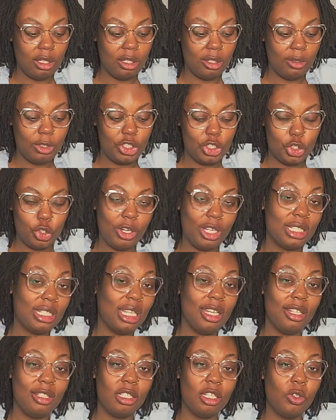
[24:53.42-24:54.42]
which
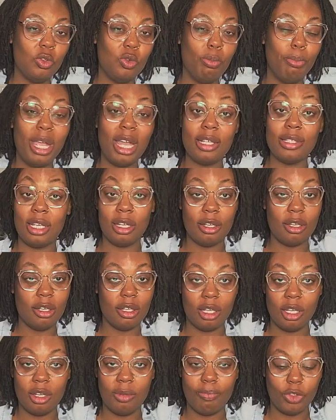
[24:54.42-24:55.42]
translates to peasant
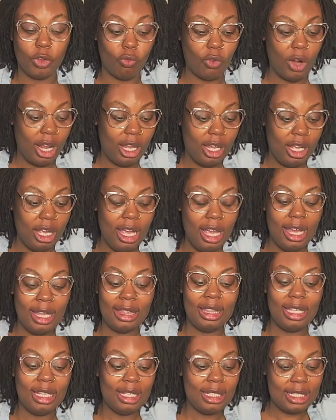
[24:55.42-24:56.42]
cooking, right?
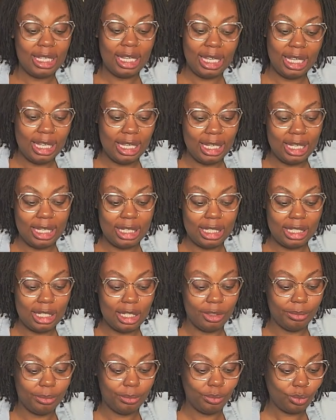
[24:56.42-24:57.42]
This is
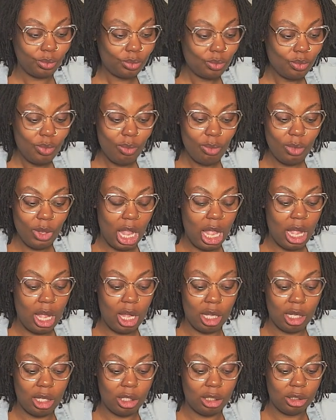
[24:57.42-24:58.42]

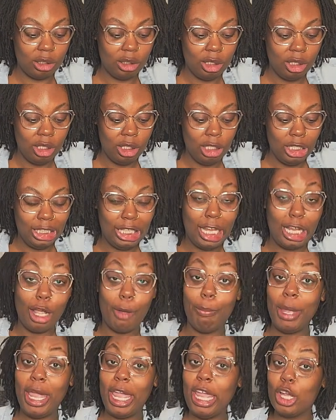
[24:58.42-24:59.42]
uh, like a
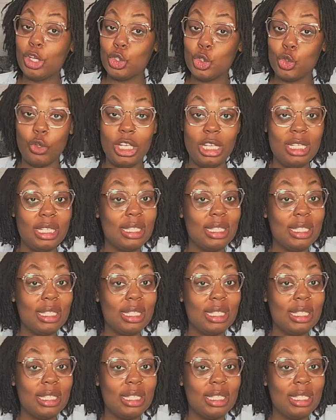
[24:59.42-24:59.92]
pantry